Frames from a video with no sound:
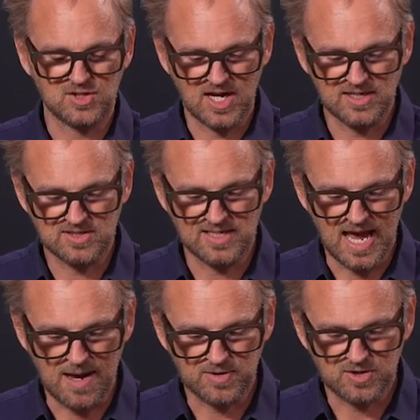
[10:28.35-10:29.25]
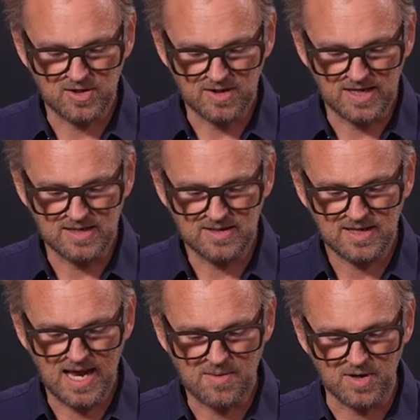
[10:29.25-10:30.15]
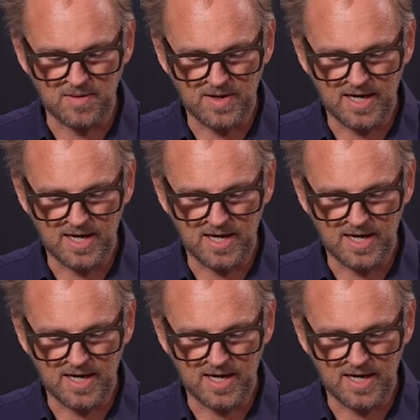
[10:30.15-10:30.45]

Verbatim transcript: change the aperture in the camera.